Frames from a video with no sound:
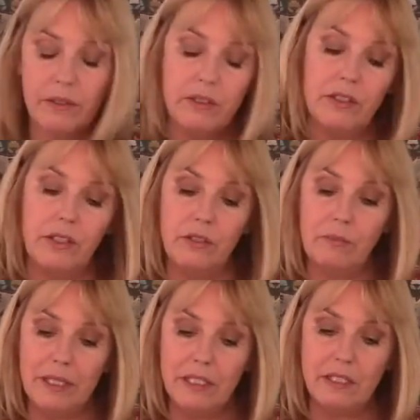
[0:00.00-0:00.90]
it with two
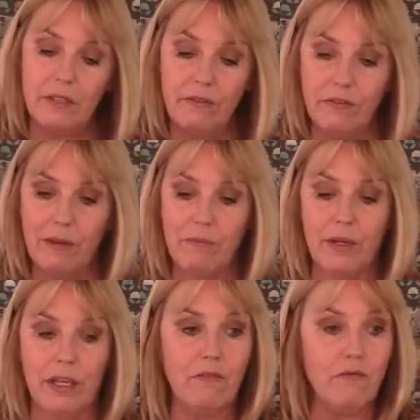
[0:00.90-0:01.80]
pieces of
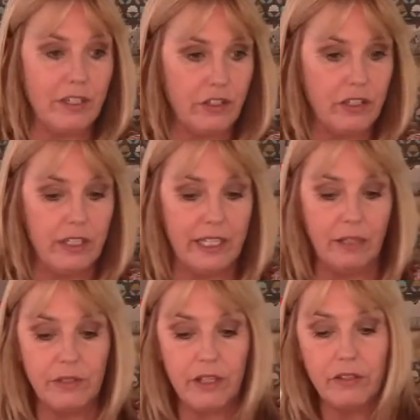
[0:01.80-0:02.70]
fabric. Originally,
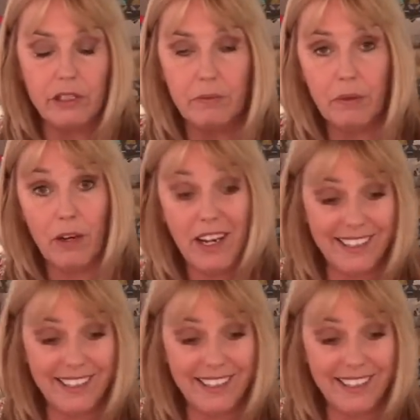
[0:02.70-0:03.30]
I was going to put